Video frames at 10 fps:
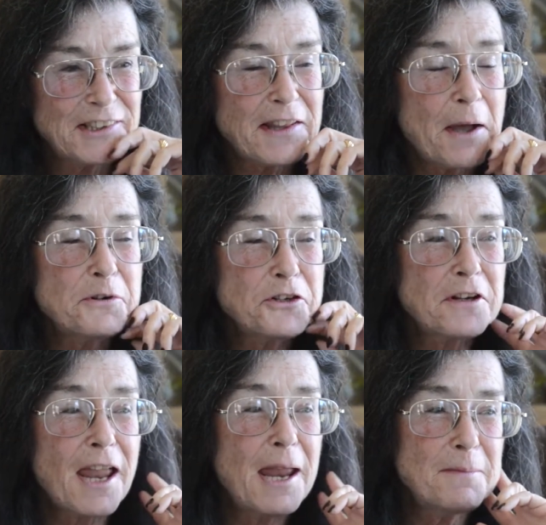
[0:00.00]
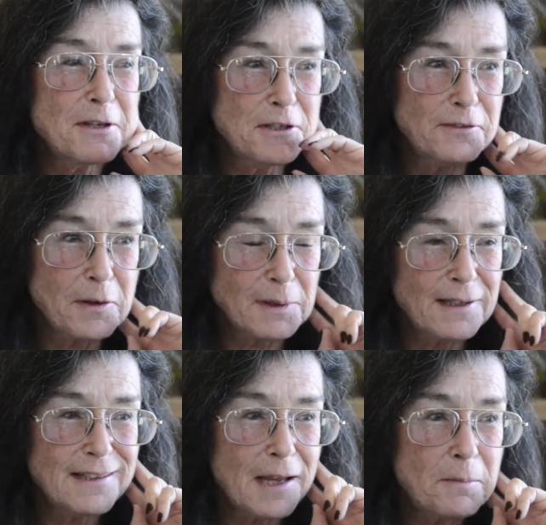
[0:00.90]
So that was your game the two of you
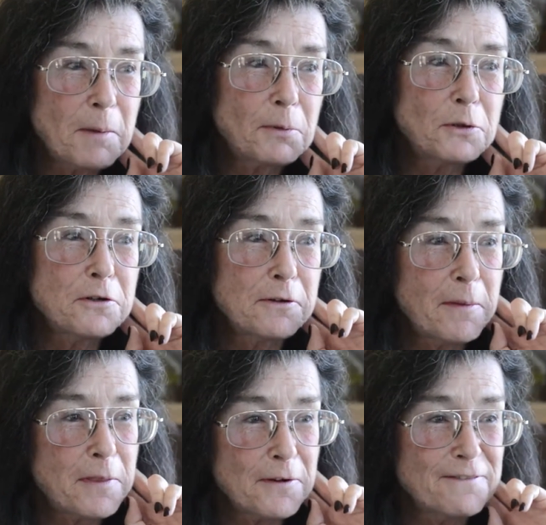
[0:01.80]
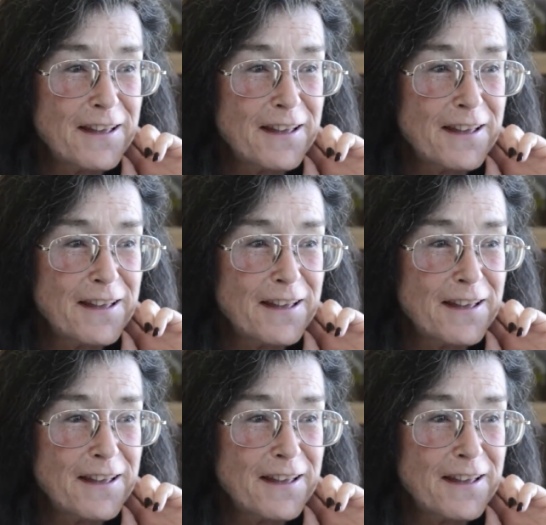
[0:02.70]
played, to get people to agree with you on